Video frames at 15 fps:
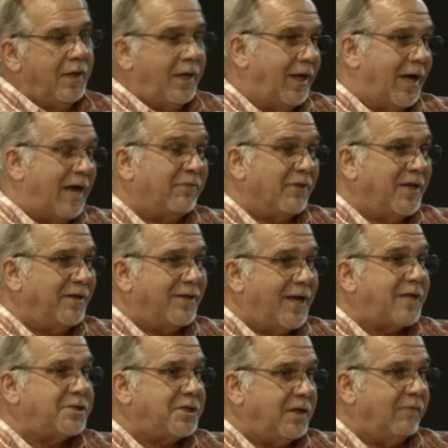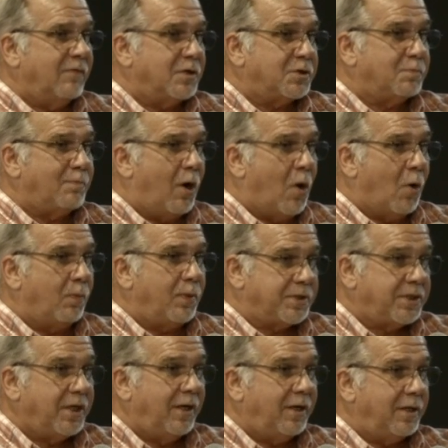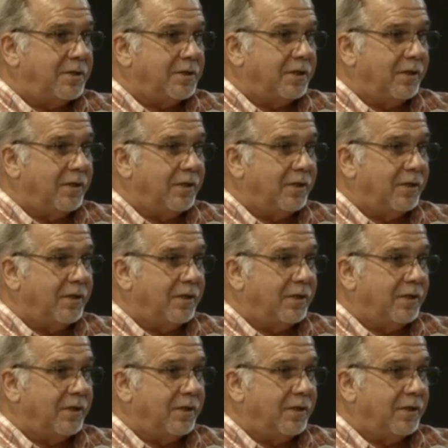And I think that's even a small percentage in